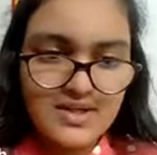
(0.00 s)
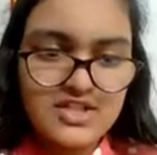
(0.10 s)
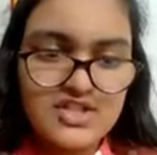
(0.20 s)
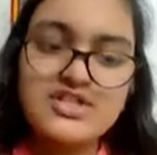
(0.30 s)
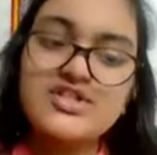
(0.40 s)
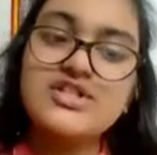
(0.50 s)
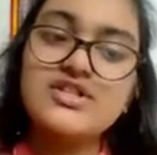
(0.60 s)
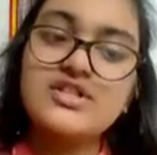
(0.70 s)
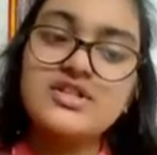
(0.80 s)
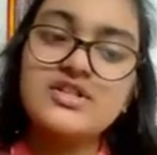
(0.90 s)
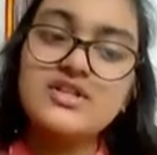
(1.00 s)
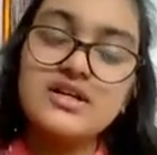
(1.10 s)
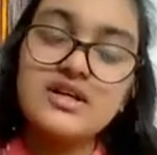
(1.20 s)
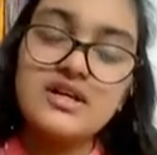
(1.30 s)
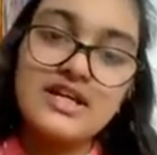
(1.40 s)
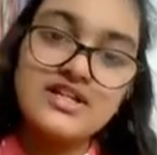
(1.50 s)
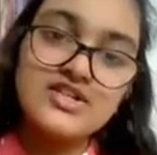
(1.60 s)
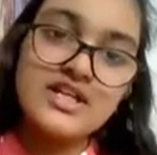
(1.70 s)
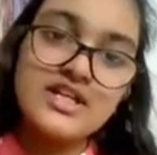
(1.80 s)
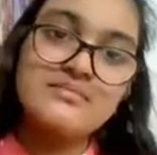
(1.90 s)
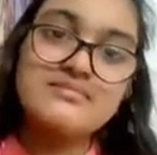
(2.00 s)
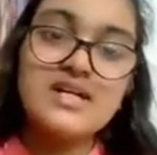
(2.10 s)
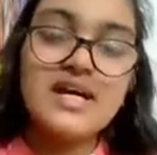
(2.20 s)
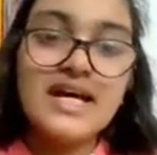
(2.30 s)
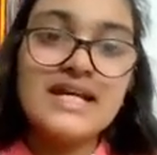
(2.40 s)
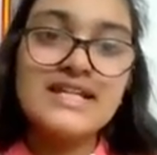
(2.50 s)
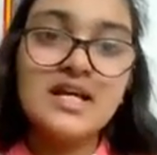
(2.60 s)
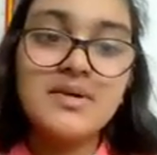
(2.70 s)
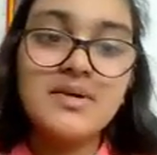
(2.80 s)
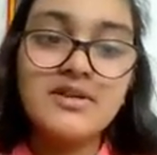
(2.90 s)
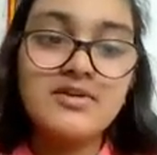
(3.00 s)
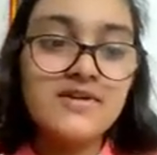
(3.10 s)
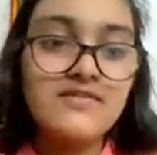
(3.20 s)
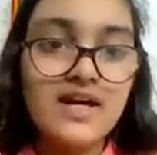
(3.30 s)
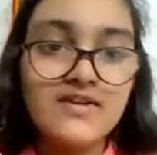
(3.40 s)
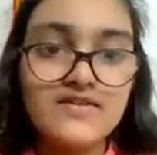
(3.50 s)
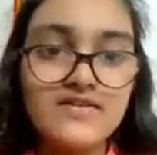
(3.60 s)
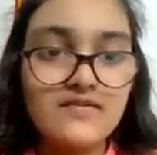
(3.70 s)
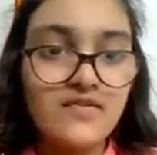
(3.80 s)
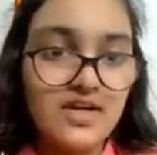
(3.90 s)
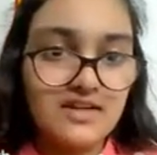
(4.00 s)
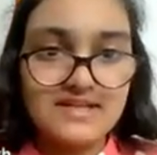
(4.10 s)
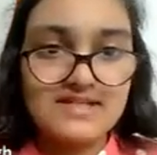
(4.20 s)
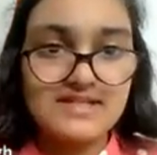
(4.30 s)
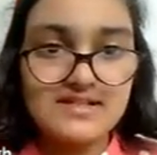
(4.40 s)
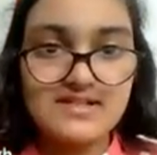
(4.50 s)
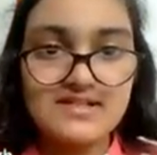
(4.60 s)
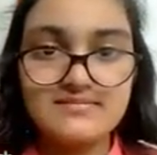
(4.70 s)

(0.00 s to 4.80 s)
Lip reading: can change it ranging in anything between 35 and 40 pixels.